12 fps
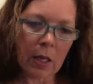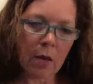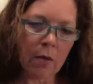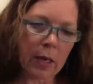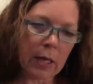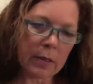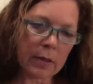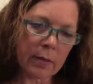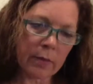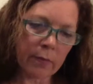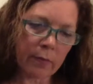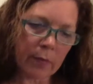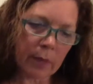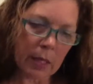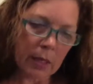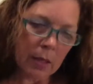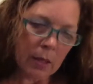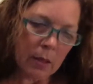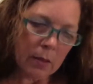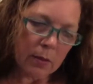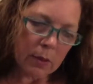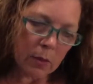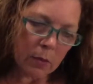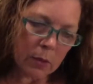Right.
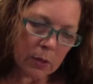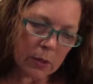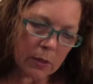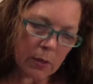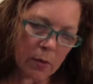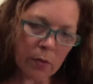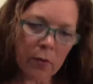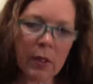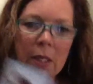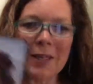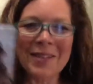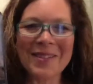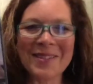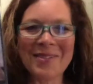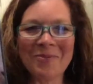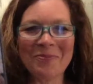So we'll just go through these.